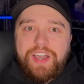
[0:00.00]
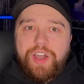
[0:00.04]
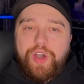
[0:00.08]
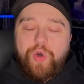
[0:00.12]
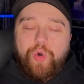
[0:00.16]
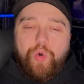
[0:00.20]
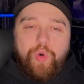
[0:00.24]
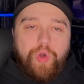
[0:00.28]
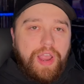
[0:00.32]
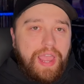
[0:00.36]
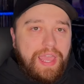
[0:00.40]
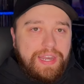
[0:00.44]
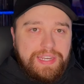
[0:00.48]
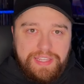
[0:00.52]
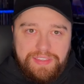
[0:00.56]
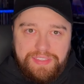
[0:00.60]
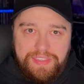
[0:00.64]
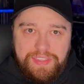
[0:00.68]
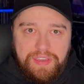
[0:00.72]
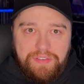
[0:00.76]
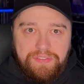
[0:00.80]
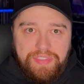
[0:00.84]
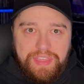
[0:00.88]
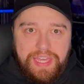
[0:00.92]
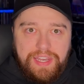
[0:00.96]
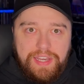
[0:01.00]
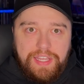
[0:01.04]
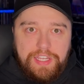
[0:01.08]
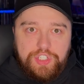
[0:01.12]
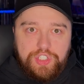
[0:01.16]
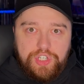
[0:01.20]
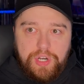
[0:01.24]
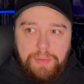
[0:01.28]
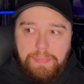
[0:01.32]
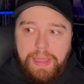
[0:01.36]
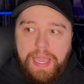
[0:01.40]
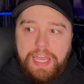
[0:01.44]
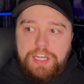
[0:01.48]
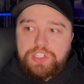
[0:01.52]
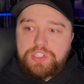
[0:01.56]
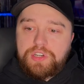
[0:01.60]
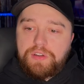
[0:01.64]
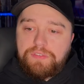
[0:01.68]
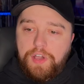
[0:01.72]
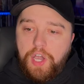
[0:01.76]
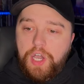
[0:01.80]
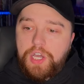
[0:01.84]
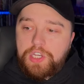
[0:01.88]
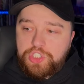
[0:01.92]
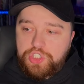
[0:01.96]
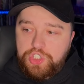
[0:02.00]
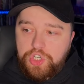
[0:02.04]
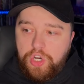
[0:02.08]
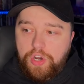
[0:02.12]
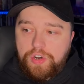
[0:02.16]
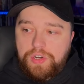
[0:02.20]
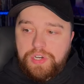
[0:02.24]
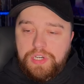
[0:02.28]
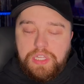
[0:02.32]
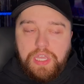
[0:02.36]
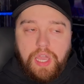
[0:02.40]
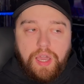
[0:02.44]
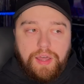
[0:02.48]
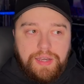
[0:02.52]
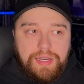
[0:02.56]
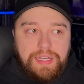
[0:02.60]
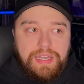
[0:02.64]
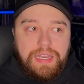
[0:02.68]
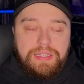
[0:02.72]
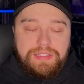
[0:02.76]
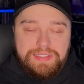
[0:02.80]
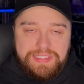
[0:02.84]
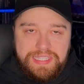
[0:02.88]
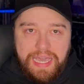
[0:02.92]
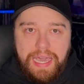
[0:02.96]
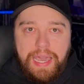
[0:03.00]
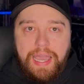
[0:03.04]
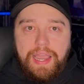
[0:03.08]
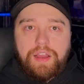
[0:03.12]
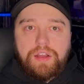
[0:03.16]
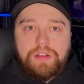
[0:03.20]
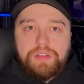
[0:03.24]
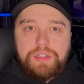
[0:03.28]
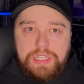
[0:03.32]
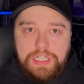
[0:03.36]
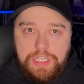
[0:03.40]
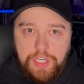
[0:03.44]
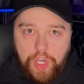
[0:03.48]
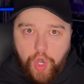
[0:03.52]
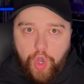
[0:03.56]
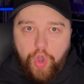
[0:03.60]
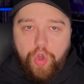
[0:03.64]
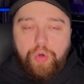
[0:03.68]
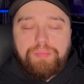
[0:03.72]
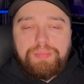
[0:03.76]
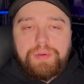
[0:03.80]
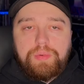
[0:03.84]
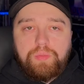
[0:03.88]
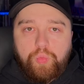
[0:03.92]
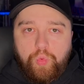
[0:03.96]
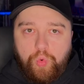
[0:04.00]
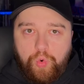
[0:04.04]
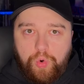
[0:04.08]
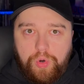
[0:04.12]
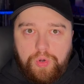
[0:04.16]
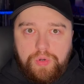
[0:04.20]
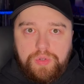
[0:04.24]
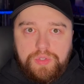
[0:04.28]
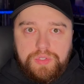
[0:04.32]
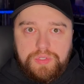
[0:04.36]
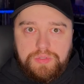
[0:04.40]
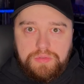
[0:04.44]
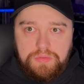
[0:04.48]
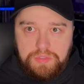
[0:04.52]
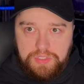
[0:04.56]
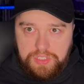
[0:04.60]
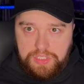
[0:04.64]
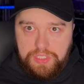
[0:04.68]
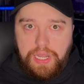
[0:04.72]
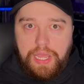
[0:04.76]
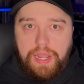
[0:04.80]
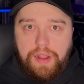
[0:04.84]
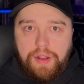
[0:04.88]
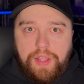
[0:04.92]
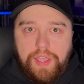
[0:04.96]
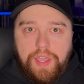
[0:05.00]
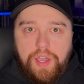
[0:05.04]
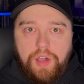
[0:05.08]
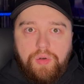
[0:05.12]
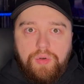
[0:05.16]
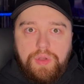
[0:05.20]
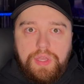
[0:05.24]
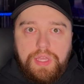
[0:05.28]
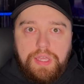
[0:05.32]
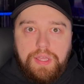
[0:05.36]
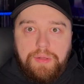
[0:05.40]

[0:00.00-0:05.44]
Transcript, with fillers: or anything of that nature. Imagine if Uncharted got an entirely open world scenario.